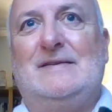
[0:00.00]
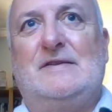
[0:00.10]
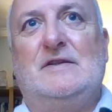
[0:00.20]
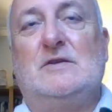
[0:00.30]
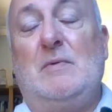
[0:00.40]

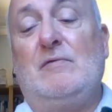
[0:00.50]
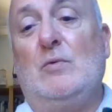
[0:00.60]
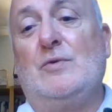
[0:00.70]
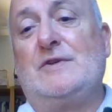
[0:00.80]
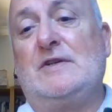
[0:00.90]
since
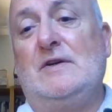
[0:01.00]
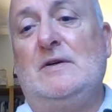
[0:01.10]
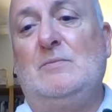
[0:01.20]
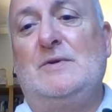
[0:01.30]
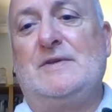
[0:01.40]
before the
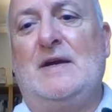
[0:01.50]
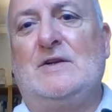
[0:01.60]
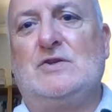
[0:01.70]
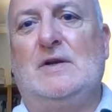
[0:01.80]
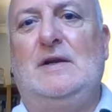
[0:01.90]
term was
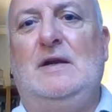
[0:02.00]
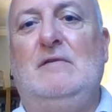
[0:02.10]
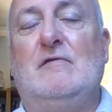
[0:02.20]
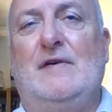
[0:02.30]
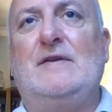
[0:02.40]
actually
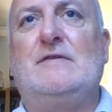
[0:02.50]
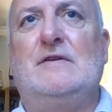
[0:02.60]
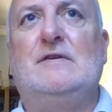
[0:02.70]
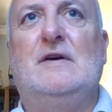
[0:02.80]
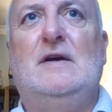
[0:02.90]

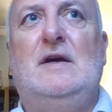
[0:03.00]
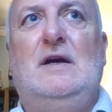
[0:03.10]
invented,